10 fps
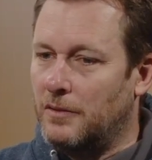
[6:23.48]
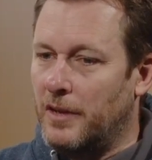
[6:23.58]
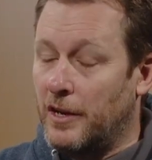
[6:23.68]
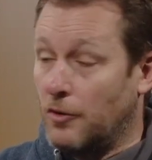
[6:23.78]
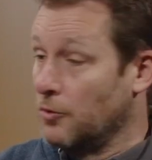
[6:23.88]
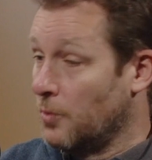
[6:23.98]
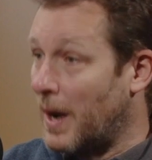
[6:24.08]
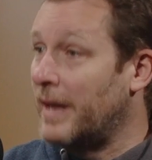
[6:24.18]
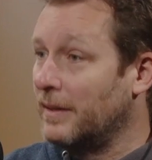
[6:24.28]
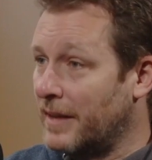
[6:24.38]
in a good
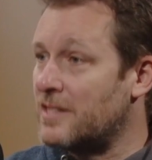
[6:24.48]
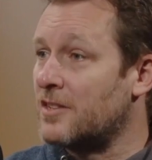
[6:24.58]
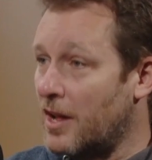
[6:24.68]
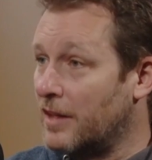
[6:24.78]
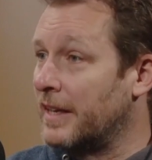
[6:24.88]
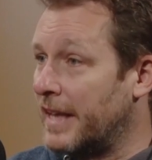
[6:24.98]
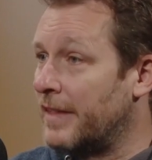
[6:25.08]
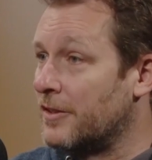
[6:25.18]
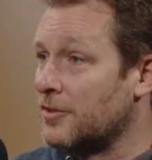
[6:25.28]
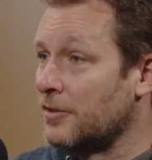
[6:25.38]
way, less likely to
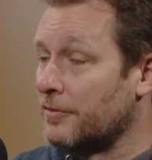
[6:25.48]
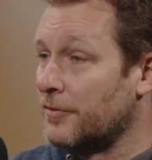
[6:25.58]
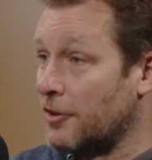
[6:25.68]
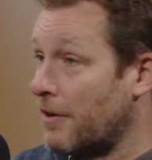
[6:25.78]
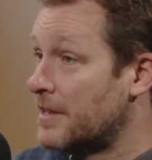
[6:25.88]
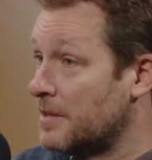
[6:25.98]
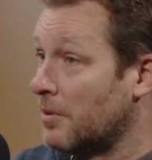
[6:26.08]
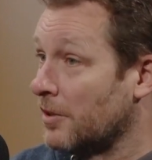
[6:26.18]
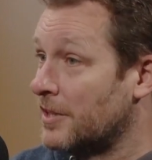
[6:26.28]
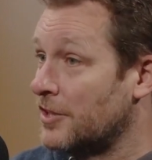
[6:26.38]
get the sort of the crazy
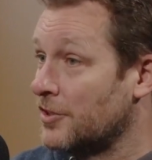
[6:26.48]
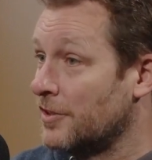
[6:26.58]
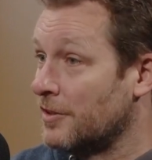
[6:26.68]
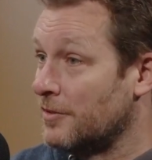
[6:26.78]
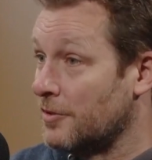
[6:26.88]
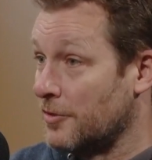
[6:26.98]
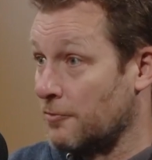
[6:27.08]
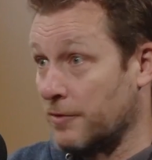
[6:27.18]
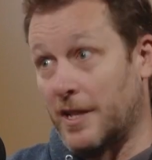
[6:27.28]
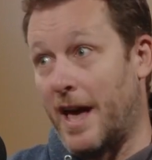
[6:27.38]
politician, the
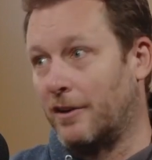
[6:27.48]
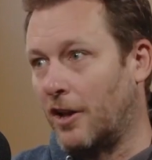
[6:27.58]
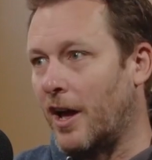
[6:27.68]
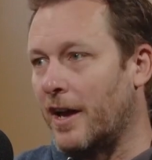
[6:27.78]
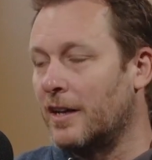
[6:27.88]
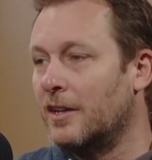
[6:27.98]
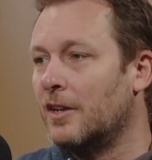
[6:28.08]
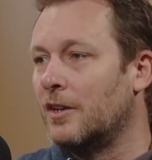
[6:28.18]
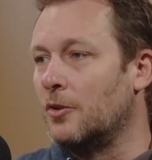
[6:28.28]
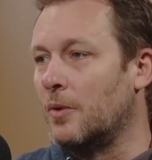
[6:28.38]
real outlier
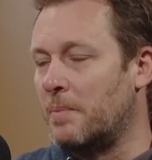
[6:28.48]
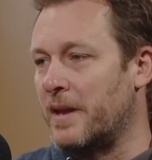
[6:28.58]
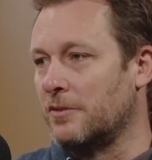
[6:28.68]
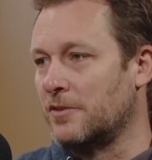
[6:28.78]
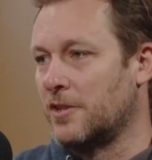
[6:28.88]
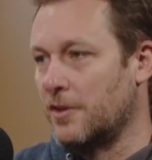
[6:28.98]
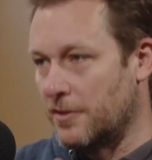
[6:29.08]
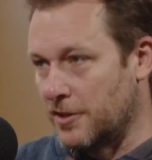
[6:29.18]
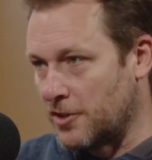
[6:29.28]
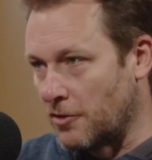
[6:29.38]
who appeals to
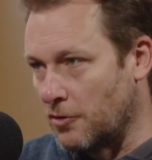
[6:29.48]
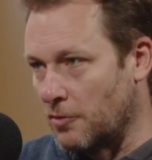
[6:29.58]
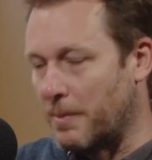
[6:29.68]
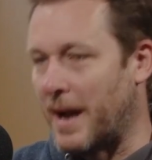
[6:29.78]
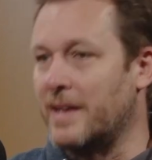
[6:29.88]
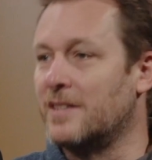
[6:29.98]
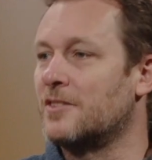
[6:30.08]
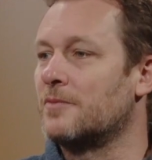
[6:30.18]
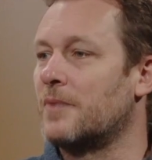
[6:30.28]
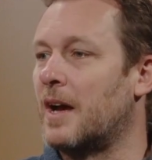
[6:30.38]
the so-called
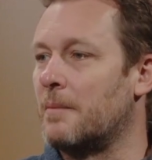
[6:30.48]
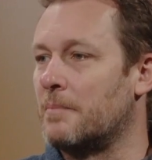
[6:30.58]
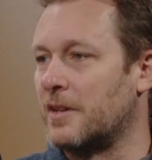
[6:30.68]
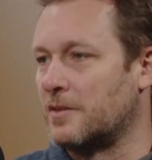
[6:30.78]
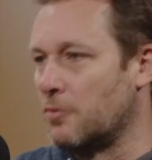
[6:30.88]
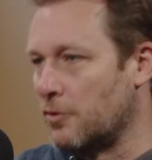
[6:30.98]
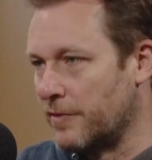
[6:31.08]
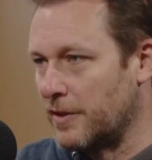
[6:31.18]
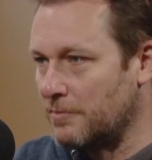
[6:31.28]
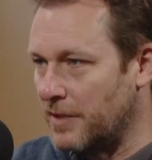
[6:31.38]
base, but it's more
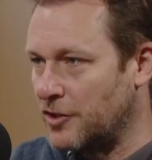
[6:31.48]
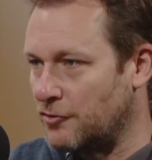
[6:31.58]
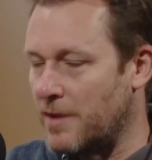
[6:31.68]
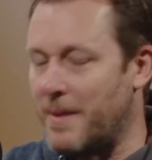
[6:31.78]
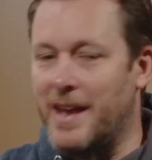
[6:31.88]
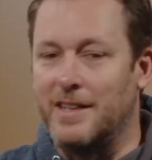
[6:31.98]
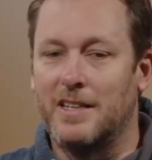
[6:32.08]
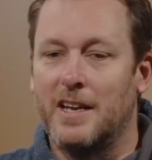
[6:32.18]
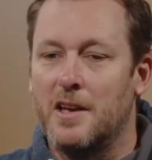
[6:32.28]
of an extreme end.